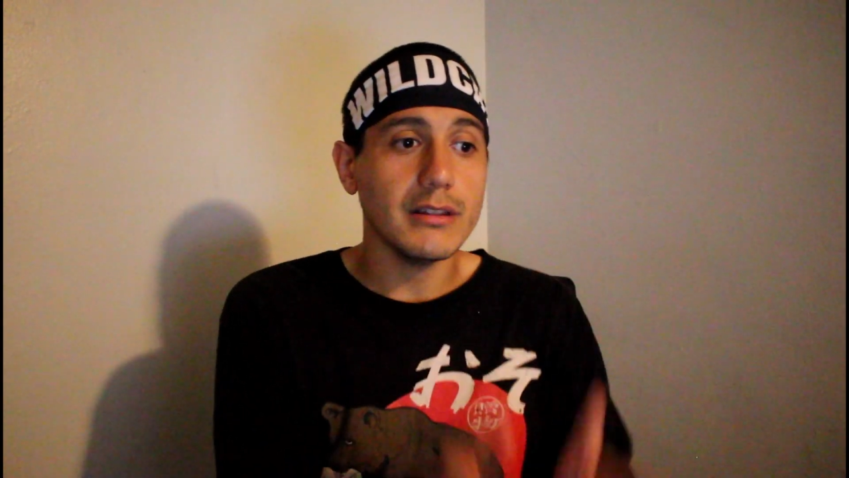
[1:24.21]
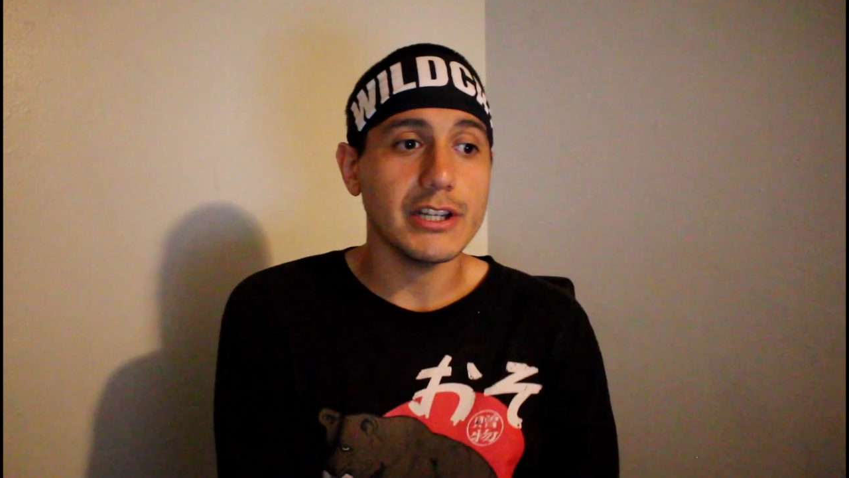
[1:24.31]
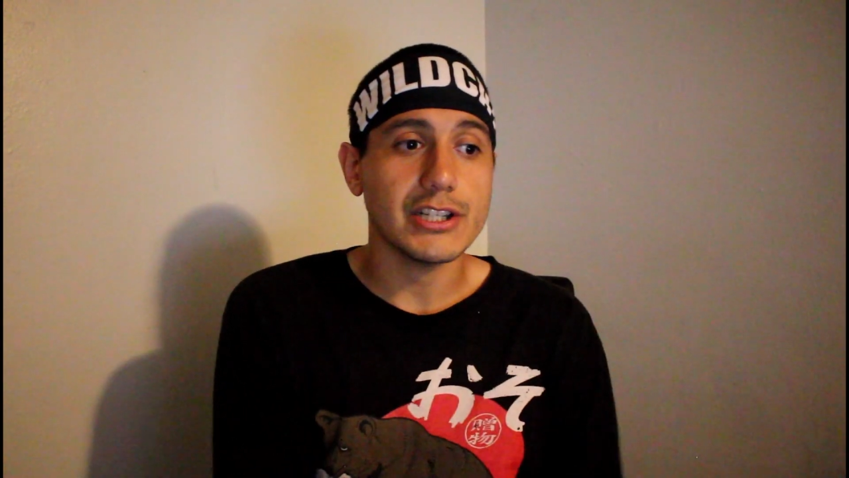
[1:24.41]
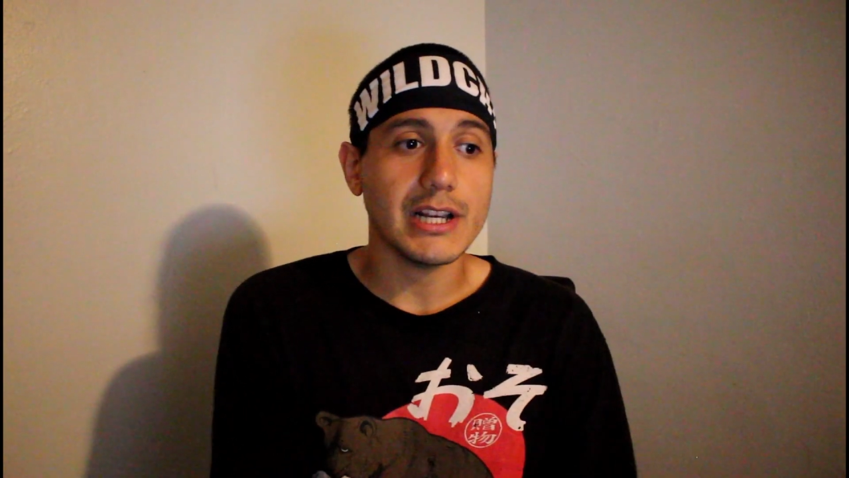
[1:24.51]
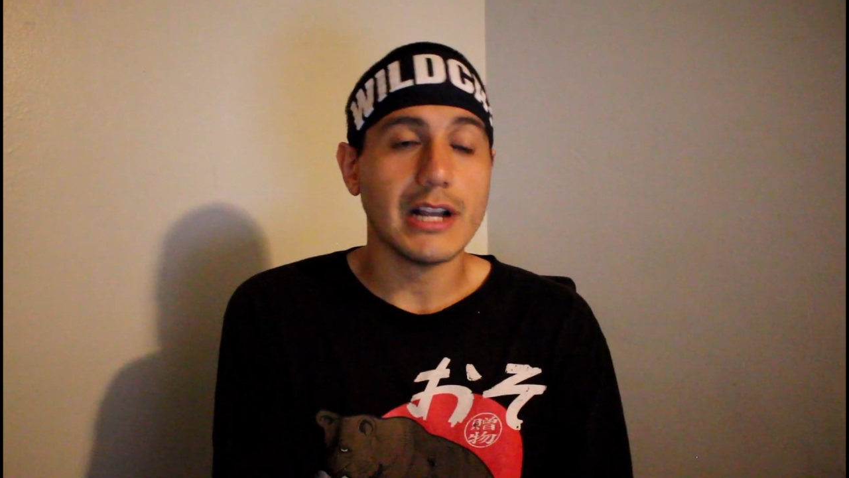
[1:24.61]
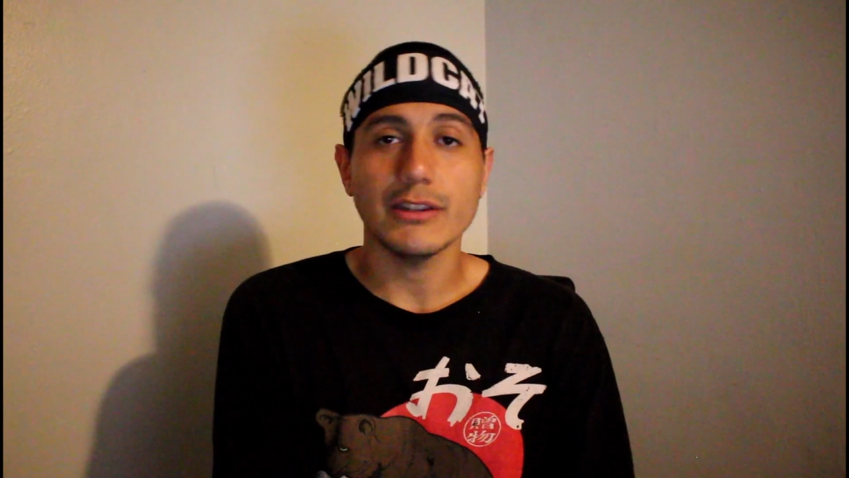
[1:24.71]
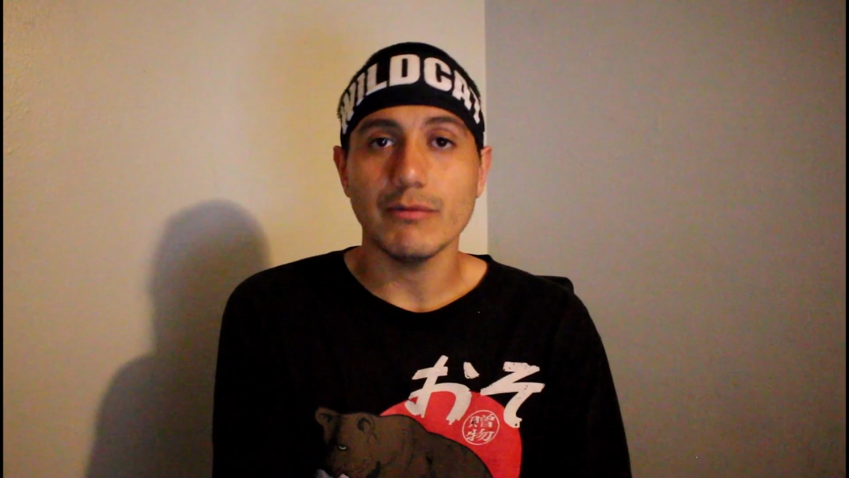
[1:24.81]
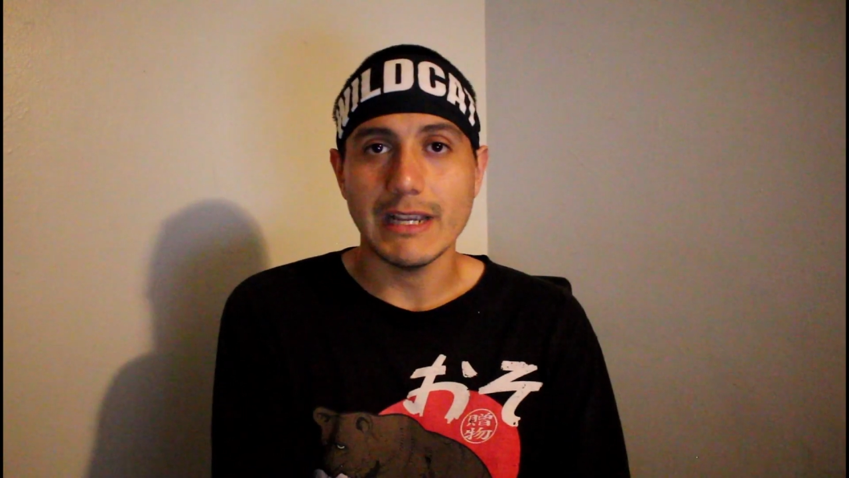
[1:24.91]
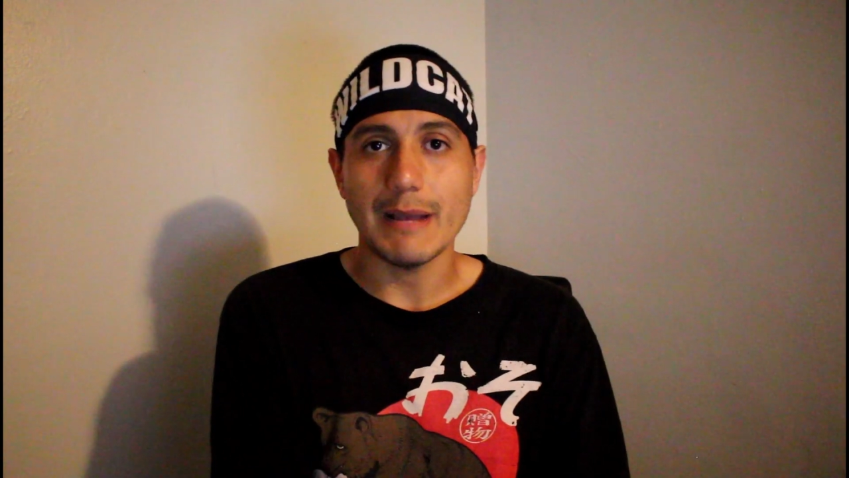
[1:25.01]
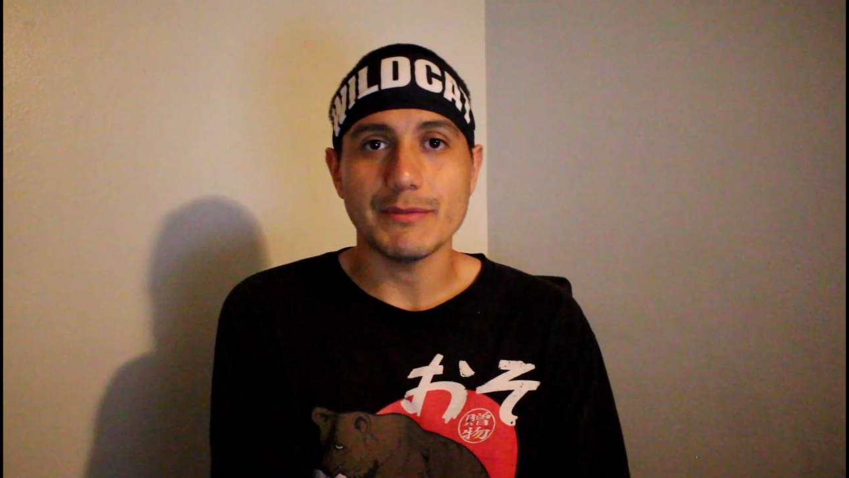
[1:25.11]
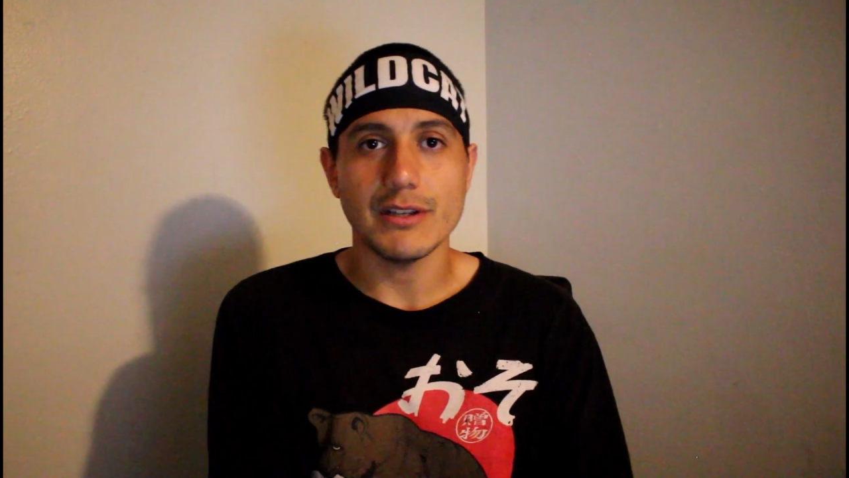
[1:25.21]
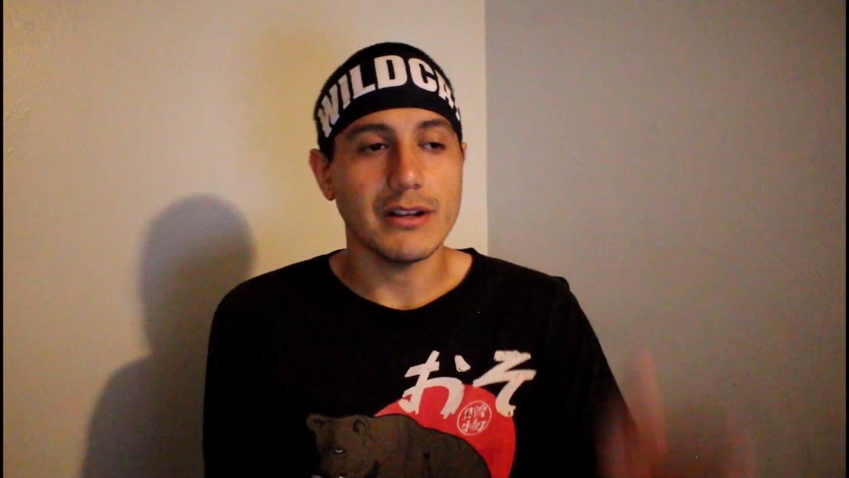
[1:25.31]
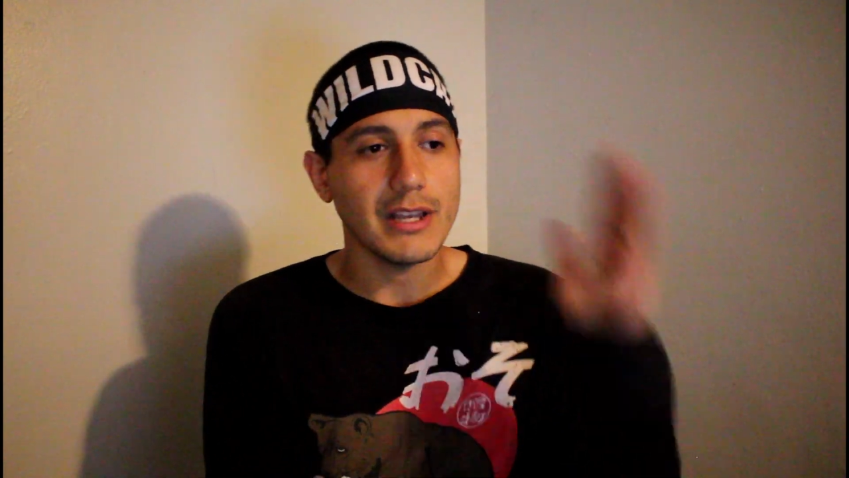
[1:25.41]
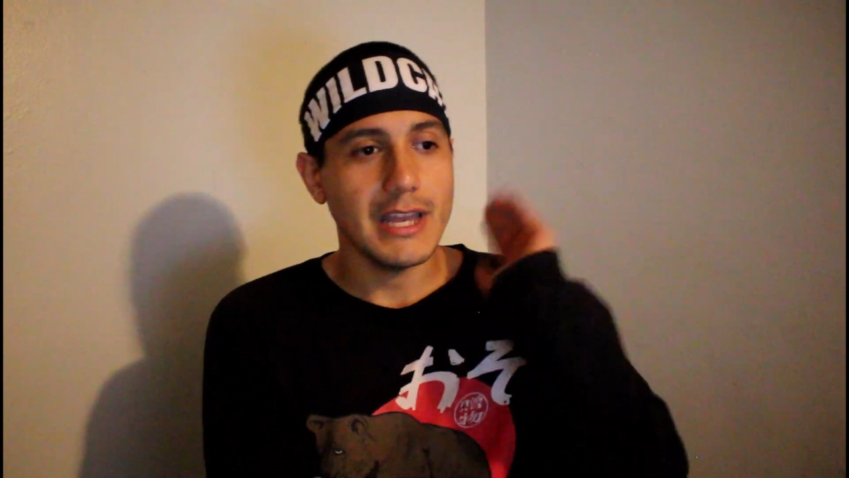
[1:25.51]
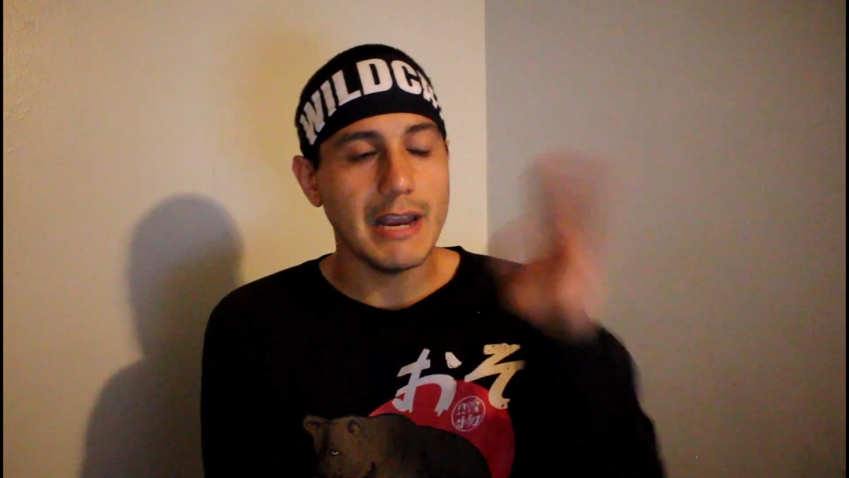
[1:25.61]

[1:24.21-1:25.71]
and let's check out the recap song.